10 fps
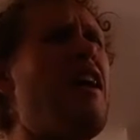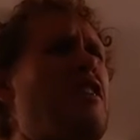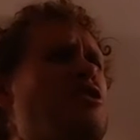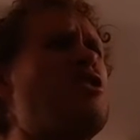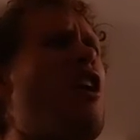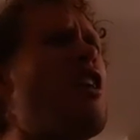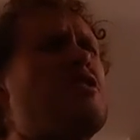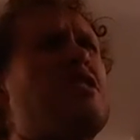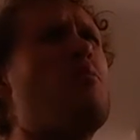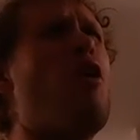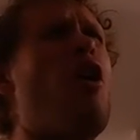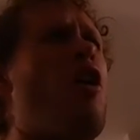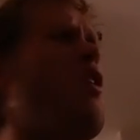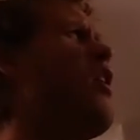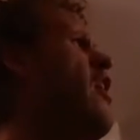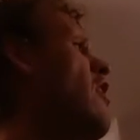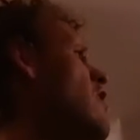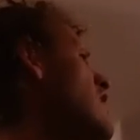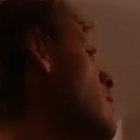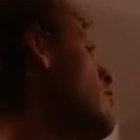and shocks them all.
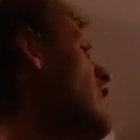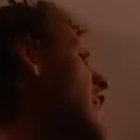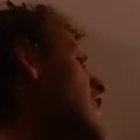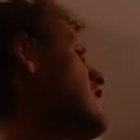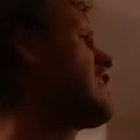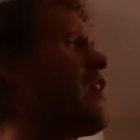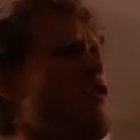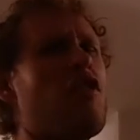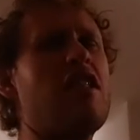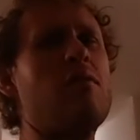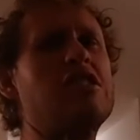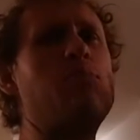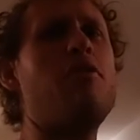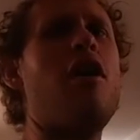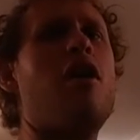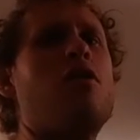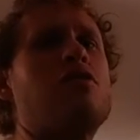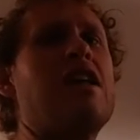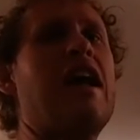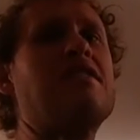Then the planet's evil and then
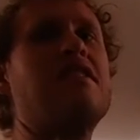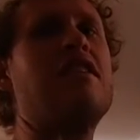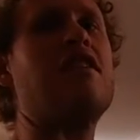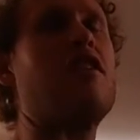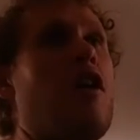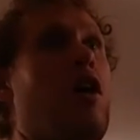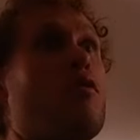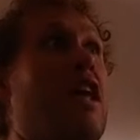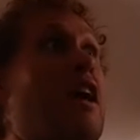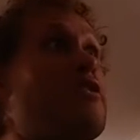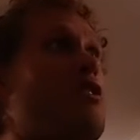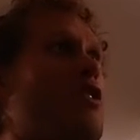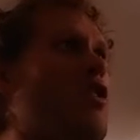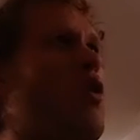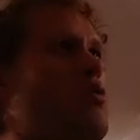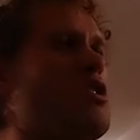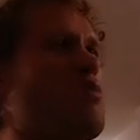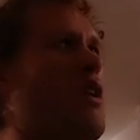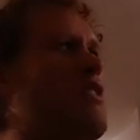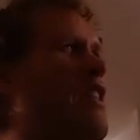explodes as it, takes all the cultists
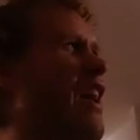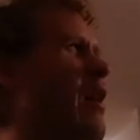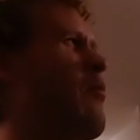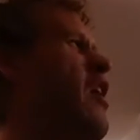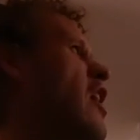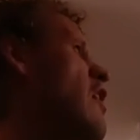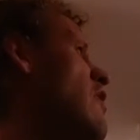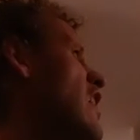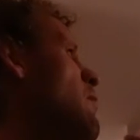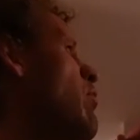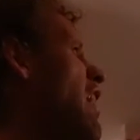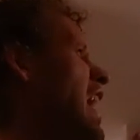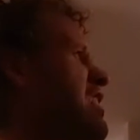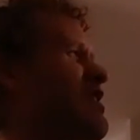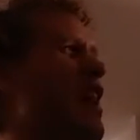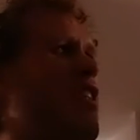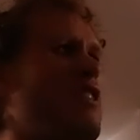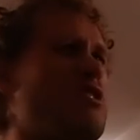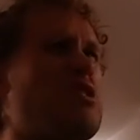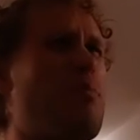with them. Then he blasts out
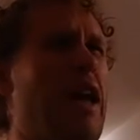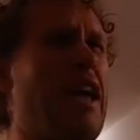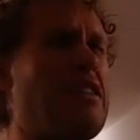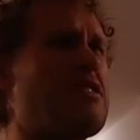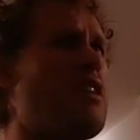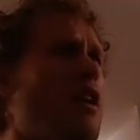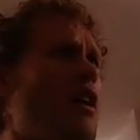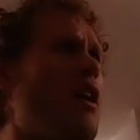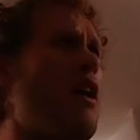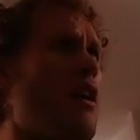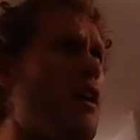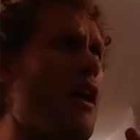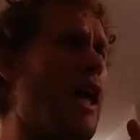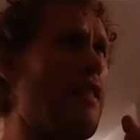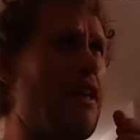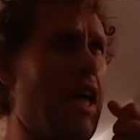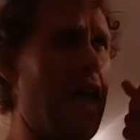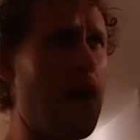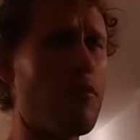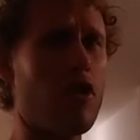into space, and the
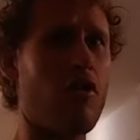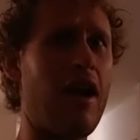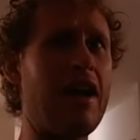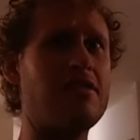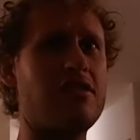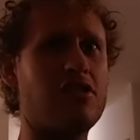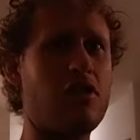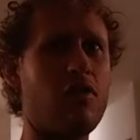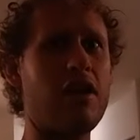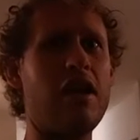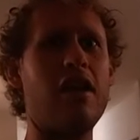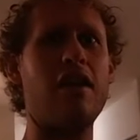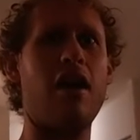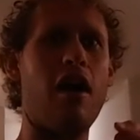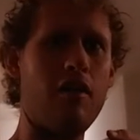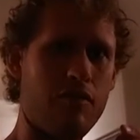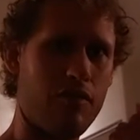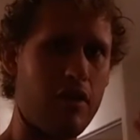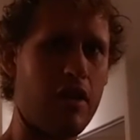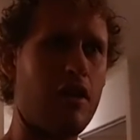hammer cracks the screen of
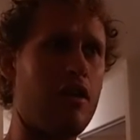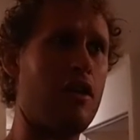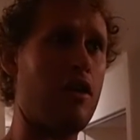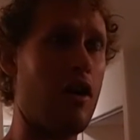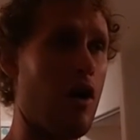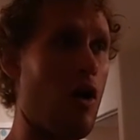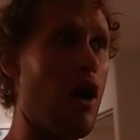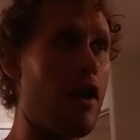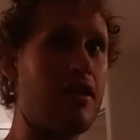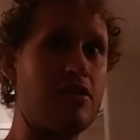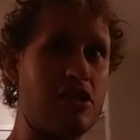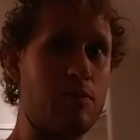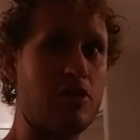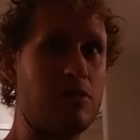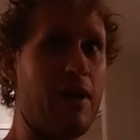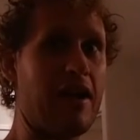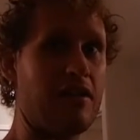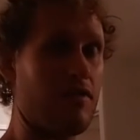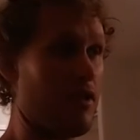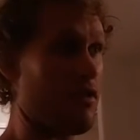the, audience's
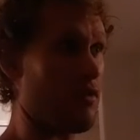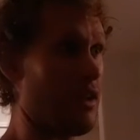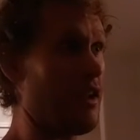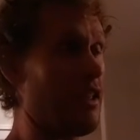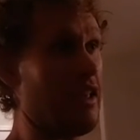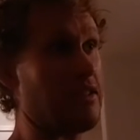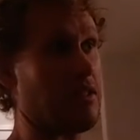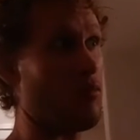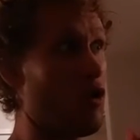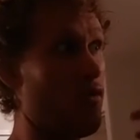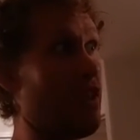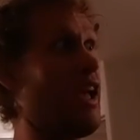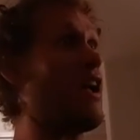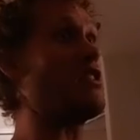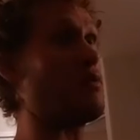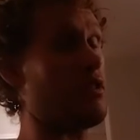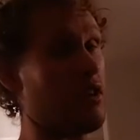perspective in 3D as the movie ends with